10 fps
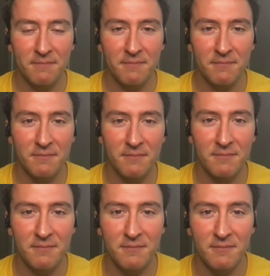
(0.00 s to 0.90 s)

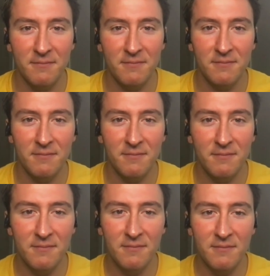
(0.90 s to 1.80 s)

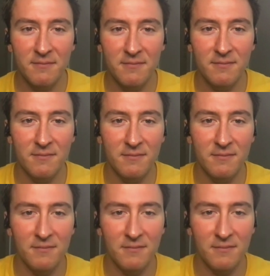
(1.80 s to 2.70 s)

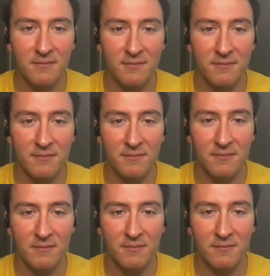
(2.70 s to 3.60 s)

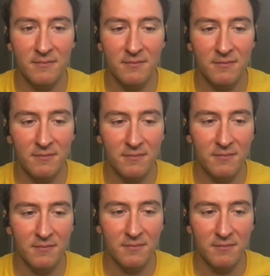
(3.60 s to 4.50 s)

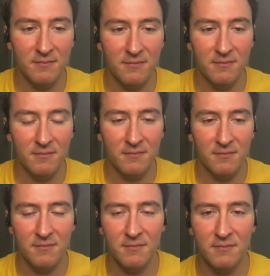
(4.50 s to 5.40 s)

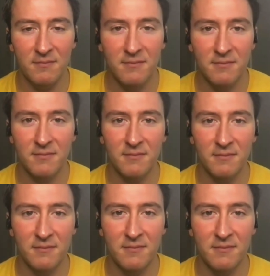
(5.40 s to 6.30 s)

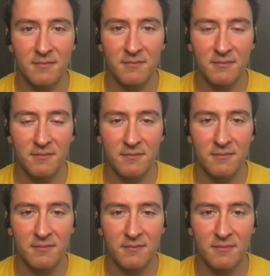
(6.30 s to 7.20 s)

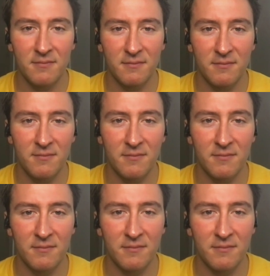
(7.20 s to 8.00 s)
The person shown says nothing.